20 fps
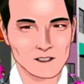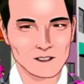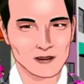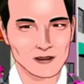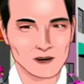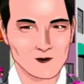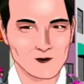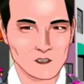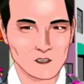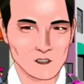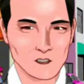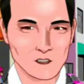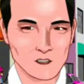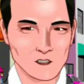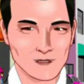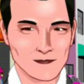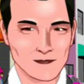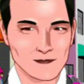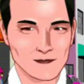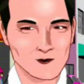
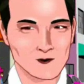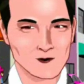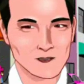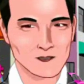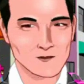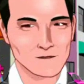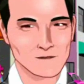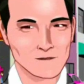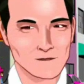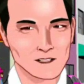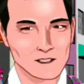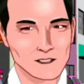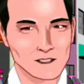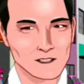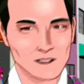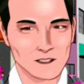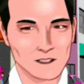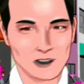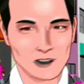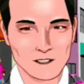release the
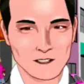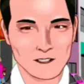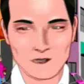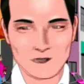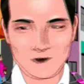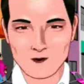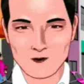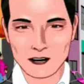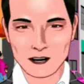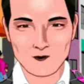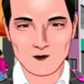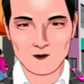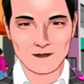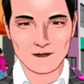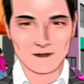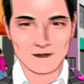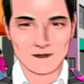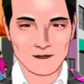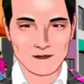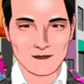accelerator, push
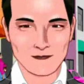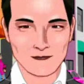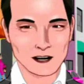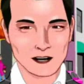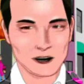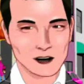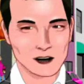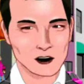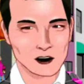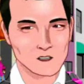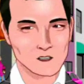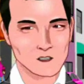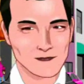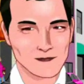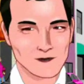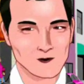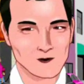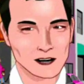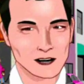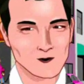the gear shift
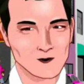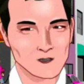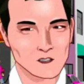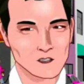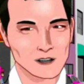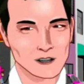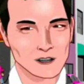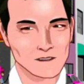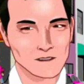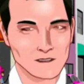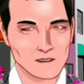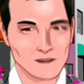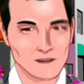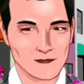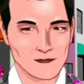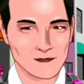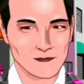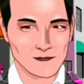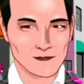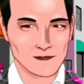to neutral
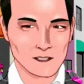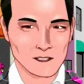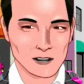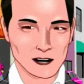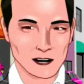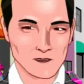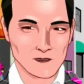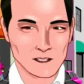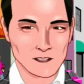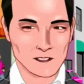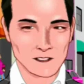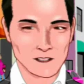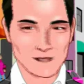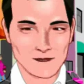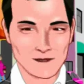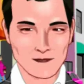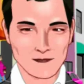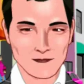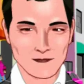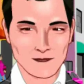and
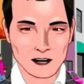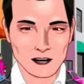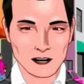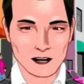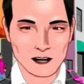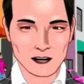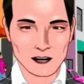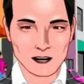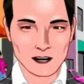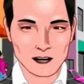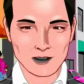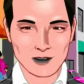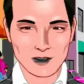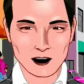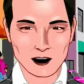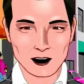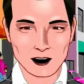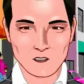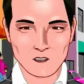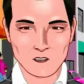onto the
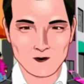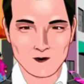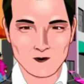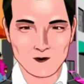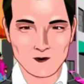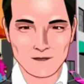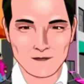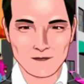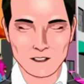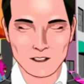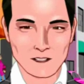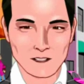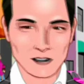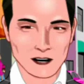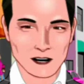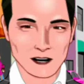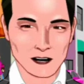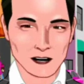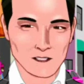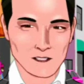second gear.
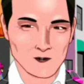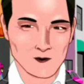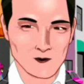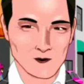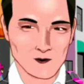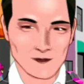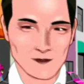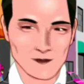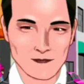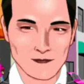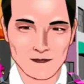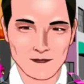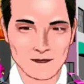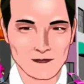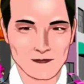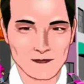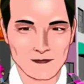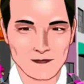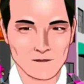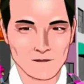Release the
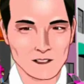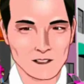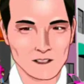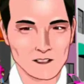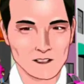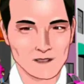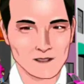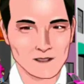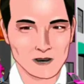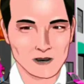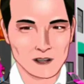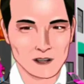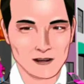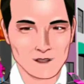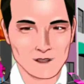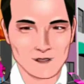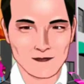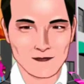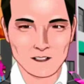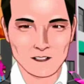clutch slowly
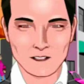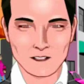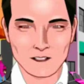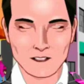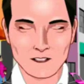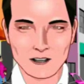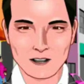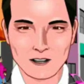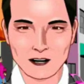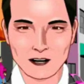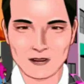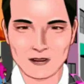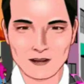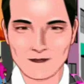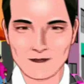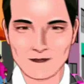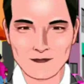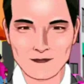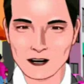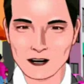and gently
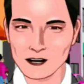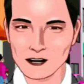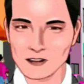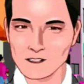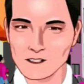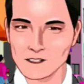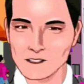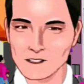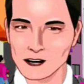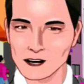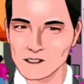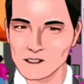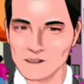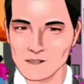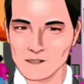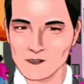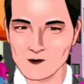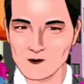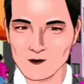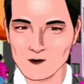press the
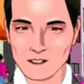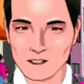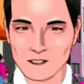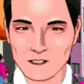accelerator.